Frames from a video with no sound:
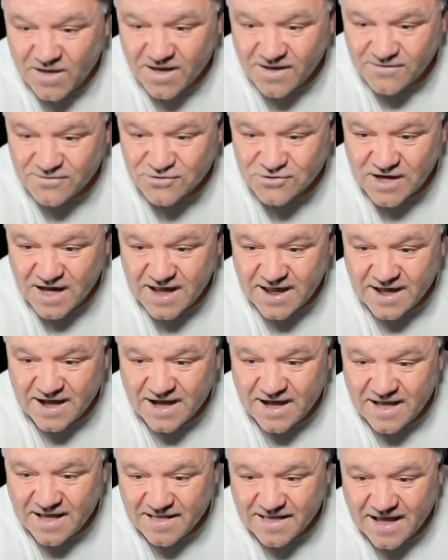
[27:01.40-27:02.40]
Jay.
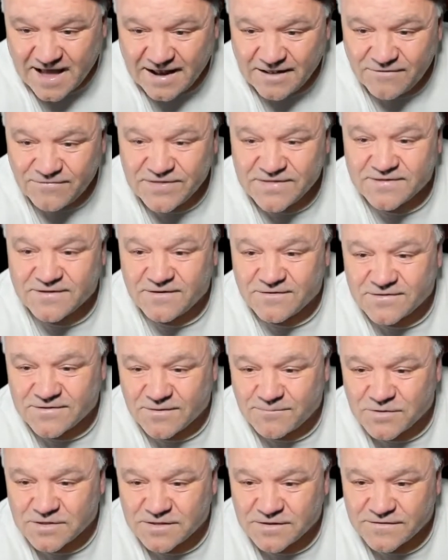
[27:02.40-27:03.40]
I love this song
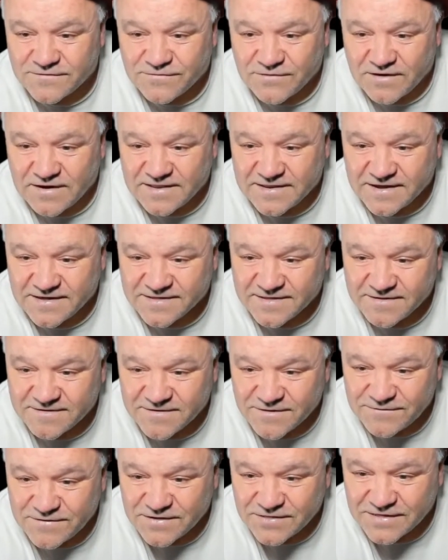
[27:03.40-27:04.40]
so much. It's very decent
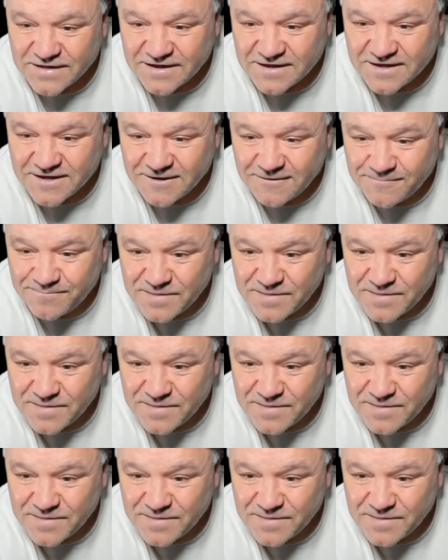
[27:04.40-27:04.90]
of you. Thank you.